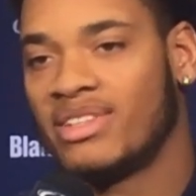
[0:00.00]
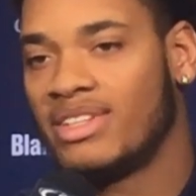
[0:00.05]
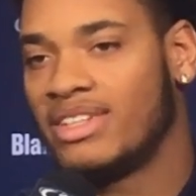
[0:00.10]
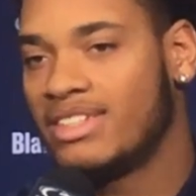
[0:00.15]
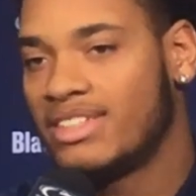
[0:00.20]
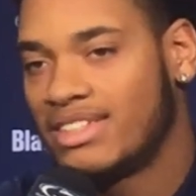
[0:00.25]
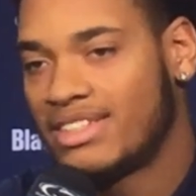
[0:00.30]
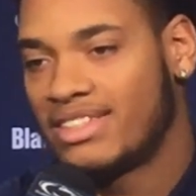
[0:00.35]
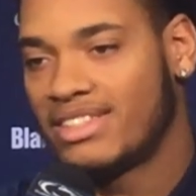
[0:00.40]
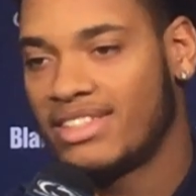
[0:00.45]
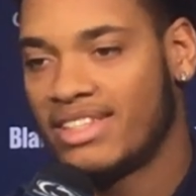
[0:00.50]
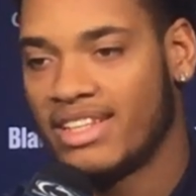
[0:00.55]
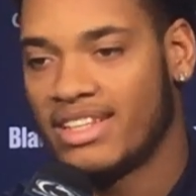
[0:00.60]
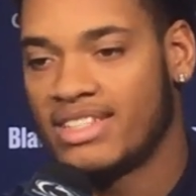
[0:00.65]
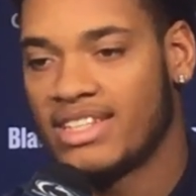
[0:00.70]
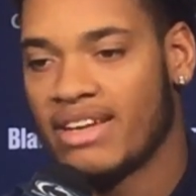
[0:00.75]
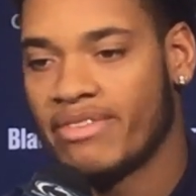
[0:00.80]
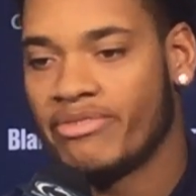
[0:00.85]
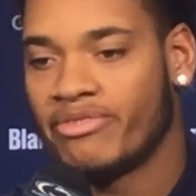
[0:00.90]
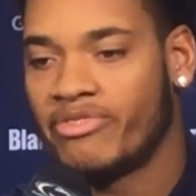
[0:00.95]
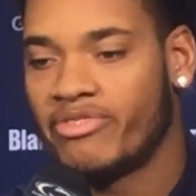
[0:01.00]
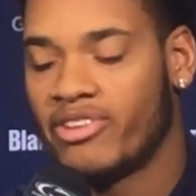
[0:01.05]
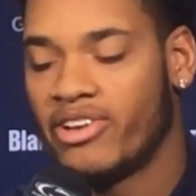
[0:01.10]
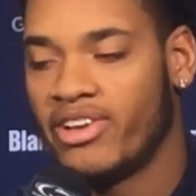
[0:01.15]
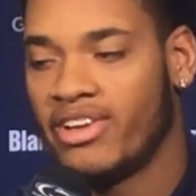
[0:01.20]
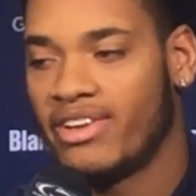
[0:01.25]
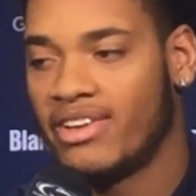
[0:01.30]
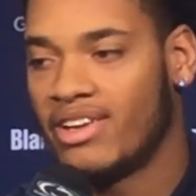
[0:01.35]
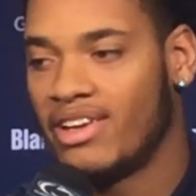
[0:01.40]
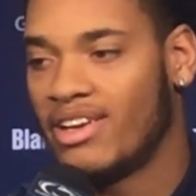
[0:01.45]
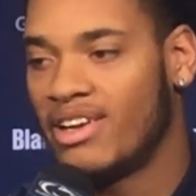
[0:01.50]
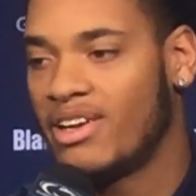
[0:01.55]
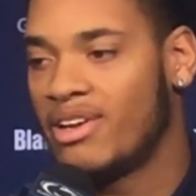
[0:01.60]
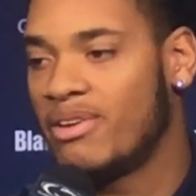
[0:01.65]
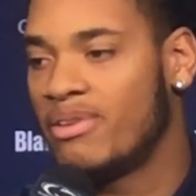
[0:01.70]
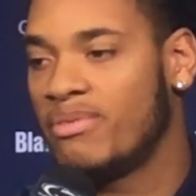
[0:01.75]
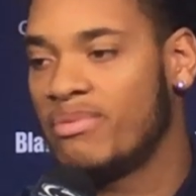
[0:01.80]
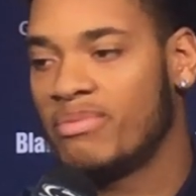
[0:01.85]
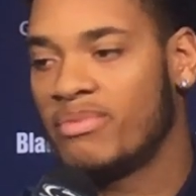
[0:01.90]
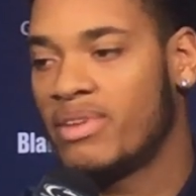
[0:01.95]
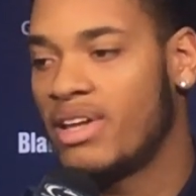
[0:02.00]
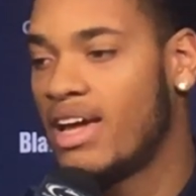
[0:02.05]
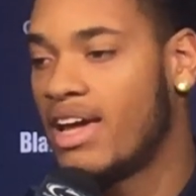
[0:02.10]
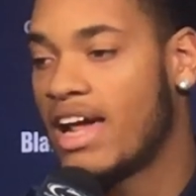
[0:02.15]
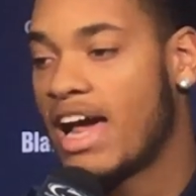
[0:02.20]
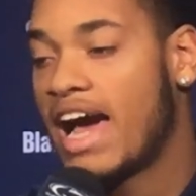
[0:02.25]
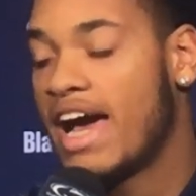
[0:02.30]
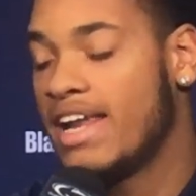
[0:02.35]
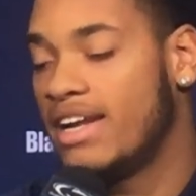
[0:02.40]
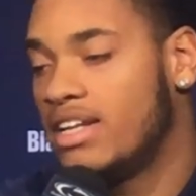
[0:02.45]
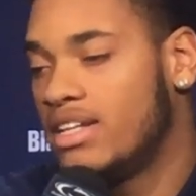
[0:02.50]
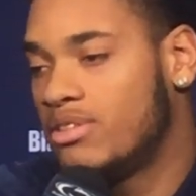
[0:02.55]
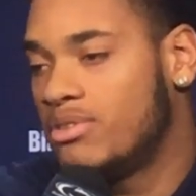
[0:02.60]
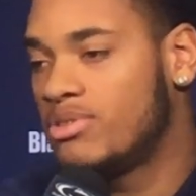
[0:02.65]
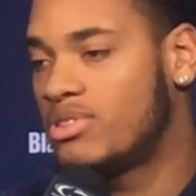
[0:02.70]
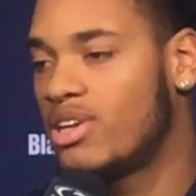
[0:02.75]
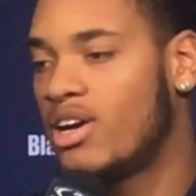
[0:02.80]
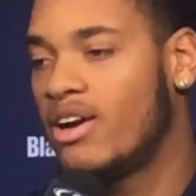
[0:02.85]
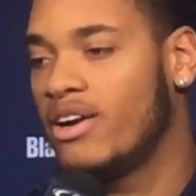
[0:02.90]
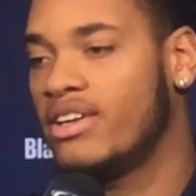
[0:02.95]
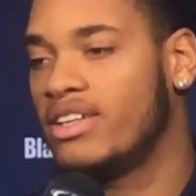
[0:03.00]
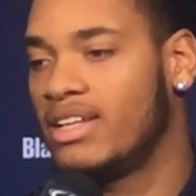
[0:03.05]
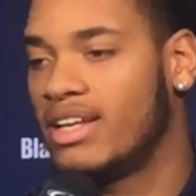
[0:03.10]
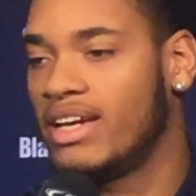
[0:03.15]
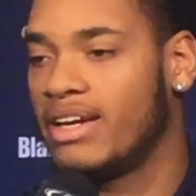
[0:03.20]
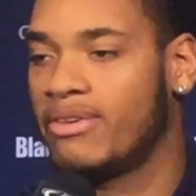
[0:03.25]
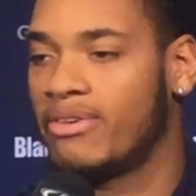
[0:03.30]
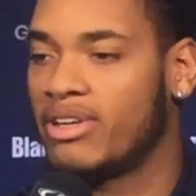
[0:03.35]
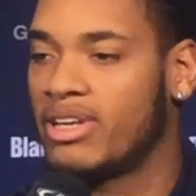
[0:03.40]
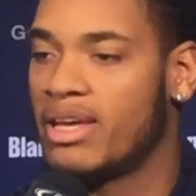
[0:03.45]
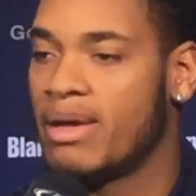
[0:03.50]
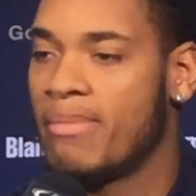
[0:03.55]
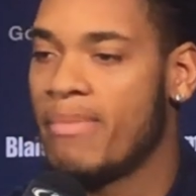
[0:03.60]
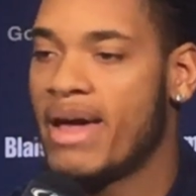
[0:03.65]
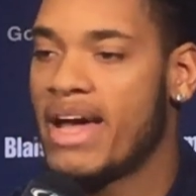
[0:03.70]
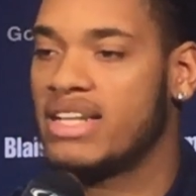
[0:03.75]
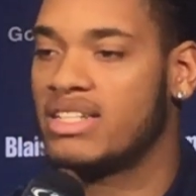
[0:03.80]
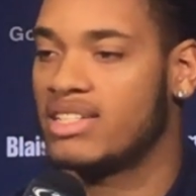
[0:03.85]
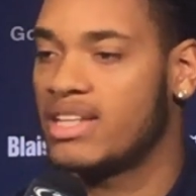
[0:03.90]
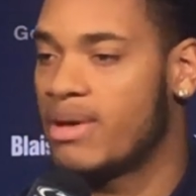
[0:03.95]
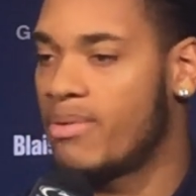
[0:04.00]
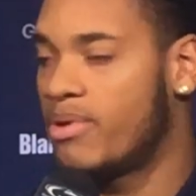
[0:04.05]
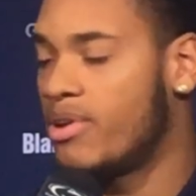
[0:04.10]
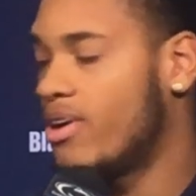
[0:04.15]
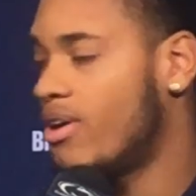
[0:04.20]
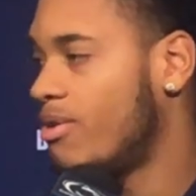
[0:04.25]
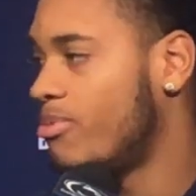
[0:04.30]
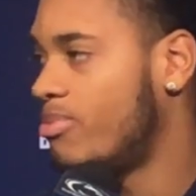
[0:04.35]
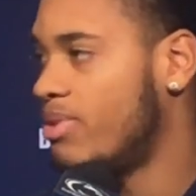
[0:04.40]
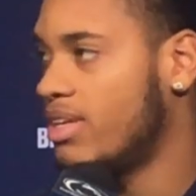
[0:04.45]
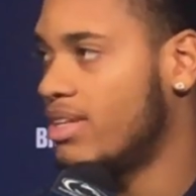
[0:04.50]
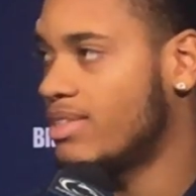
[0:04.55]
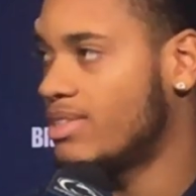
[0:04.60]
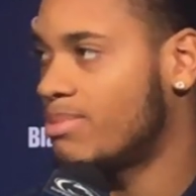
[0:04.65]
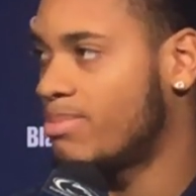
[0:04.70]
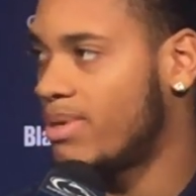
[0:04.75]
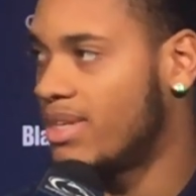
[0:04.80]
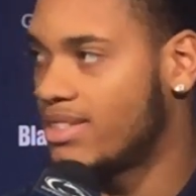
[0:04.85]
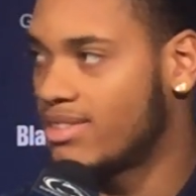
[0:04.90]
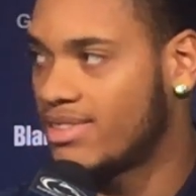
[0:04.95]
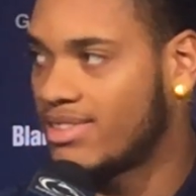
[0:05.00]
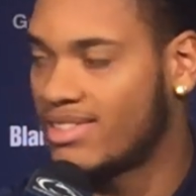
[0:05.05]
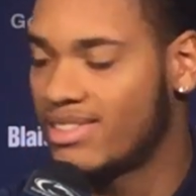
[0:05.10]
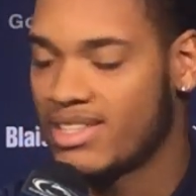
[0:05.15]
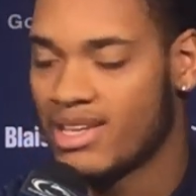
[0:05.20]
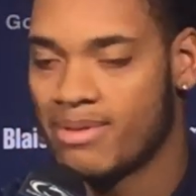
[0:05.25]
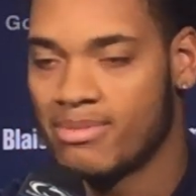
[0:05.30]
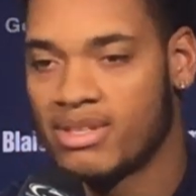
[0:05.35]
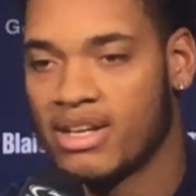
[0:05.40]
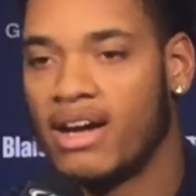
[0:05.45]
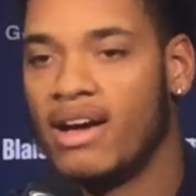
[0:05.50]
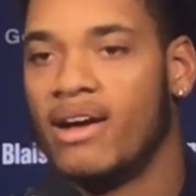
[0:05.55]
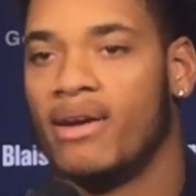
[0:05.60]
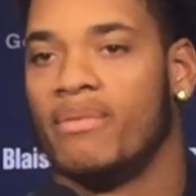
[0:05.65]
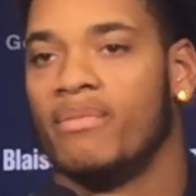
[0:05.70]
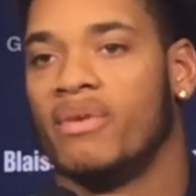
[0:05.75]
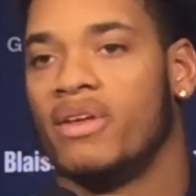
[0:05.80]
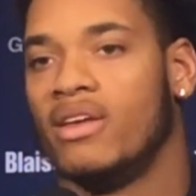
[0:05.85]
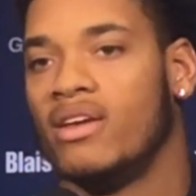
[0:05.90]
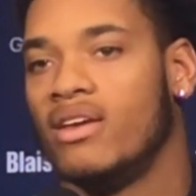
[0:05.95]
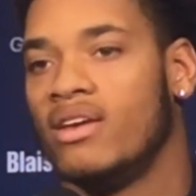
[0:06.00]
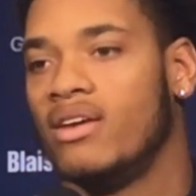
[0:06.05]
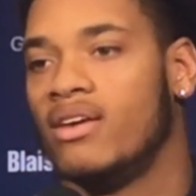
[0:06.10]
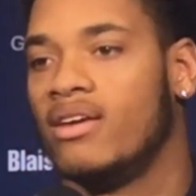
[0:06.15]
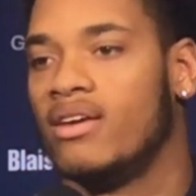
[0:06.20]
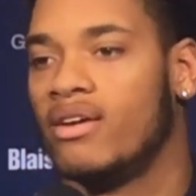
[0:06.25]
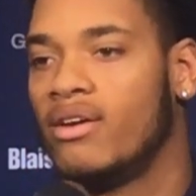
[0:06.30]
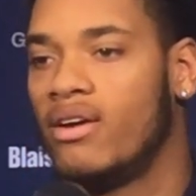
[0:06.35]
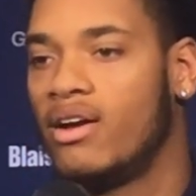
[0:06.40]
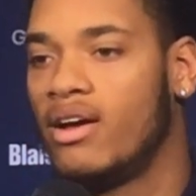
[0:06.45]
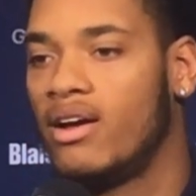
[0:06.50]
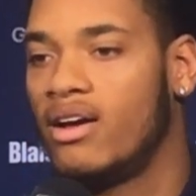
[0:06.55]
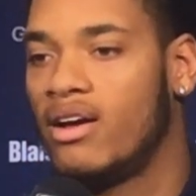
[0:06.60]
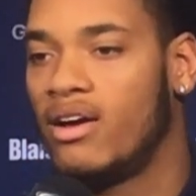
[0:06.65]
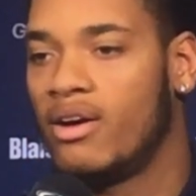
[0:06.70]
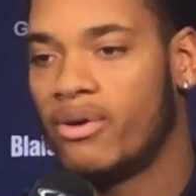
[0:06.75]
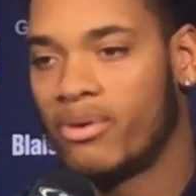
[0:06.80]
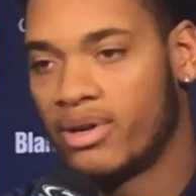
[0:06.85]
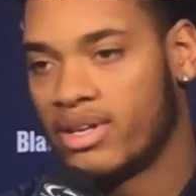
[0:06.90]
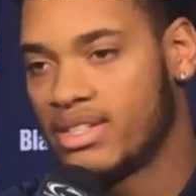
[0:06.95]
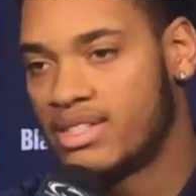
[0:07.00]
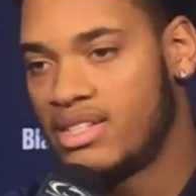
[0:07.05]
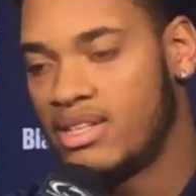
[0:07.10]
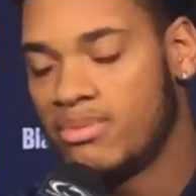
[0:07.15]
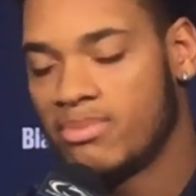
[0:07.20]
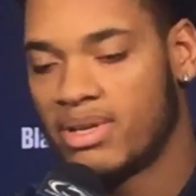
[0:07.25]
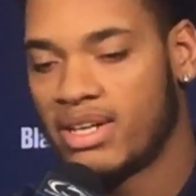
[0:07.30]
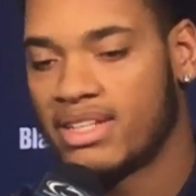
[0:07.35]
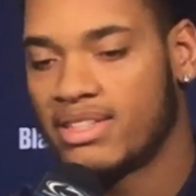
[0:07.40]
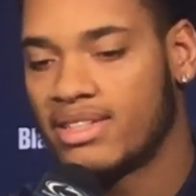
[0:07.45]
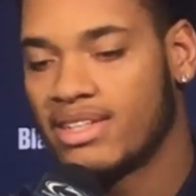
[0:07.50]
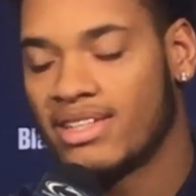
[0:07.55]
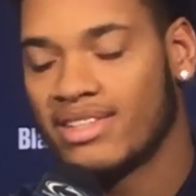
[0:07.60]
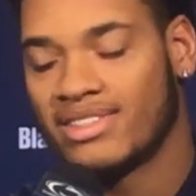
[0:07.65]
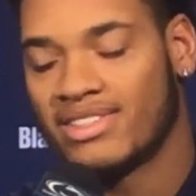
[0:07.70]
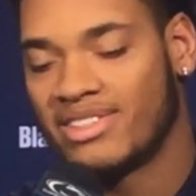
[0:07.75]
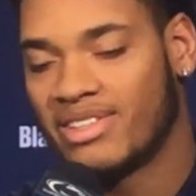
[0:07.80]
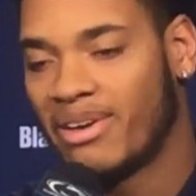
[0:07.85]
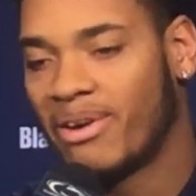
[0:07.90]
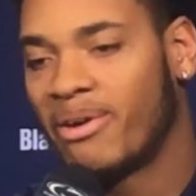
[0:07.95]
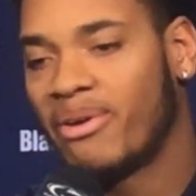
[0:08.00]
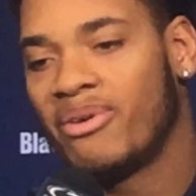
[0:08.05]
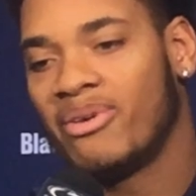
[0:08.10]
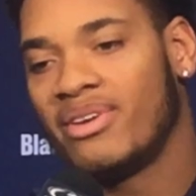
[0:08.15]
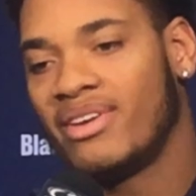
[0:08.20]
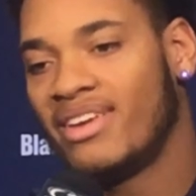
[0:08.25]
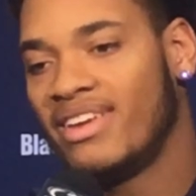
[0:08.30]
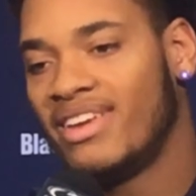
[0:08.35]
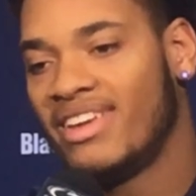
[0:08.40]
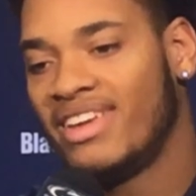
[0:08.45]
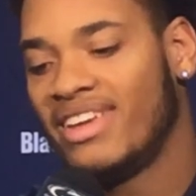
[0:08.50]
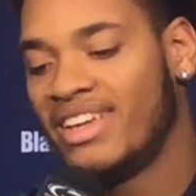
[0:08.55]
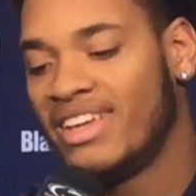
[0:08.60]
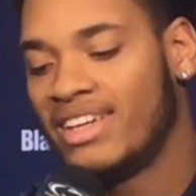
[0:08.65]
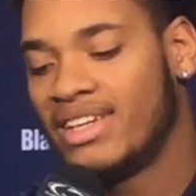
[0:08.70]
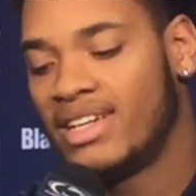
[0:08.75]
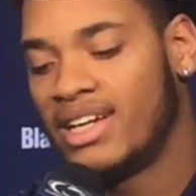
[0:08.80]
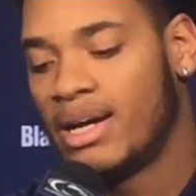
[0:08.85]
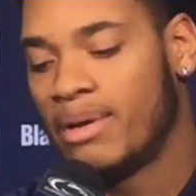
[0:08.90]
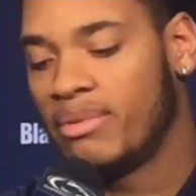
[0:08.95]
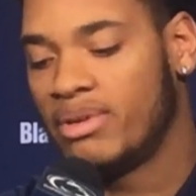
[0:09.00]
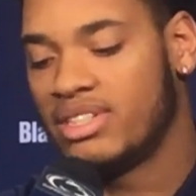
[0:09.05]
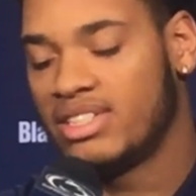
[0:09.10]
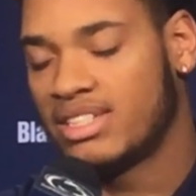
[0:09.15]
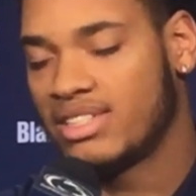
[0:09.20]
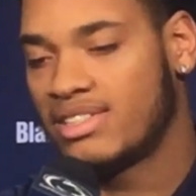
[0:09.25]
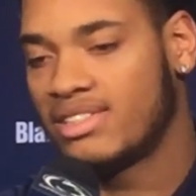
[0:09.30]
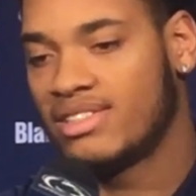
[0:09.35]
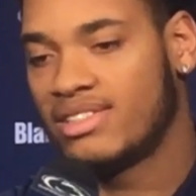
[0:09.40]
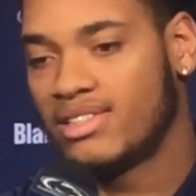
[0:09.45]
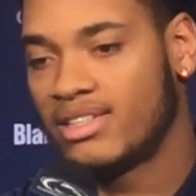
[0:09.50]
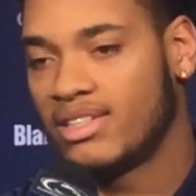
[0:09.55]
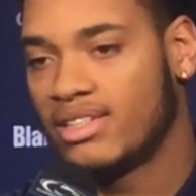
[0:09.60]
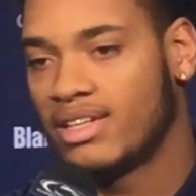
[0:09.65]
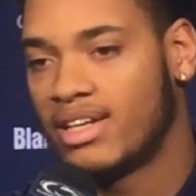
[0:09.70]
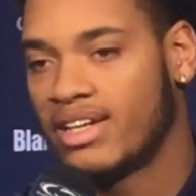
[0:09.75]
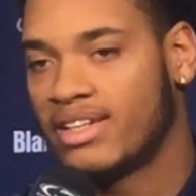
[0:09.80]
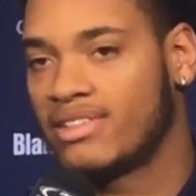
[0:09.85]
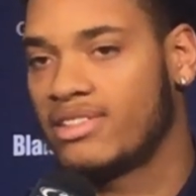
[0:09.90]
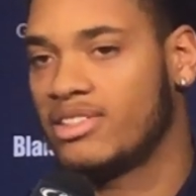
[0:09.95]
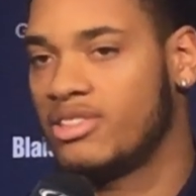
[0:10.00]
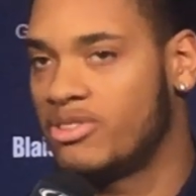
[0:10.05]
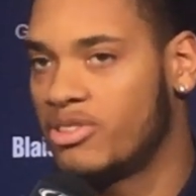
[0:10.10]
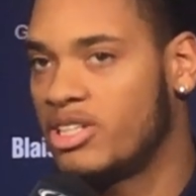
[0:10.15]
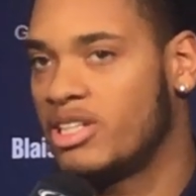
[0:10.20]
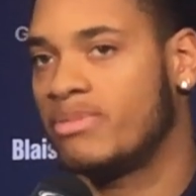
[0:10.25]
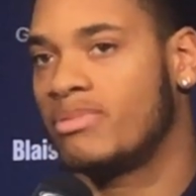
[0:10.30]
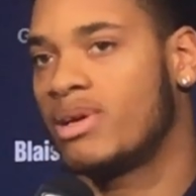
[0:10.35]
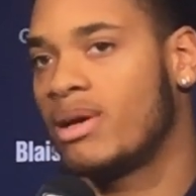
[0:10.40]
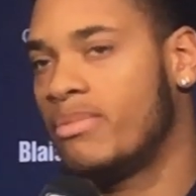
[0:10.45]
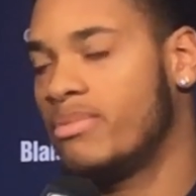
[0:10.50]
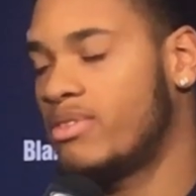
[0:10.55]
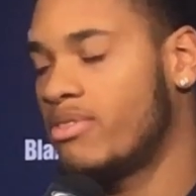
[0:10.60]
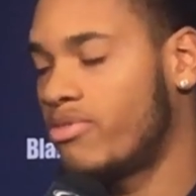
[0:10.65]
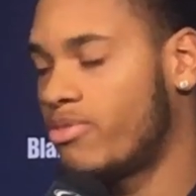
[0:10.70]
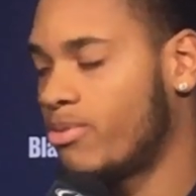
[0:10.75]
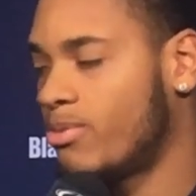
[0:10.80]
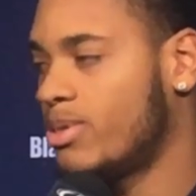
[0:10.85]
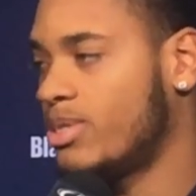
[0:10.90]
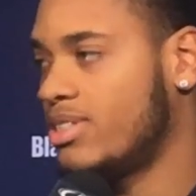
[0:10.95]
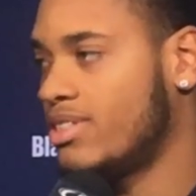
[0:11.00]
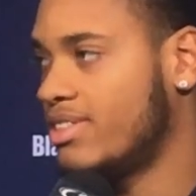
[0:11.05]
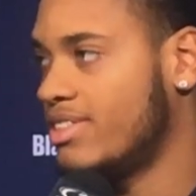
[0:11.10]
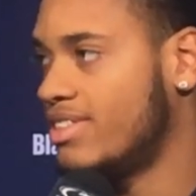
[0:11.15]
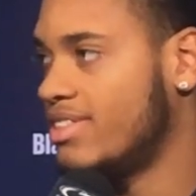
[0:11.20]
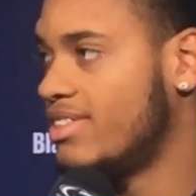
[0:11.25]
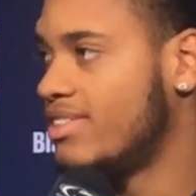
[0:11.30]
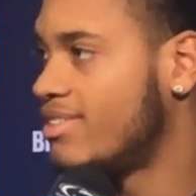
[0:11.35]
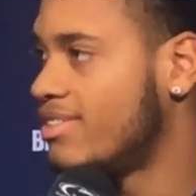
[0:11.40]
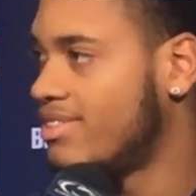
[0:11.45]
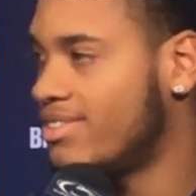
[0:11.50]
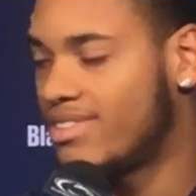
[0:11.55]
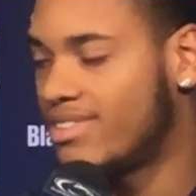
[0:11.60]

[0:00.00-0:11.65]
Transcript: it was just kids having fun. Um, and I, it was hard to like really imagine that we'd all be in this place at the same time uh, on a team like this. So, I mean, just to see like the dream come to fruition is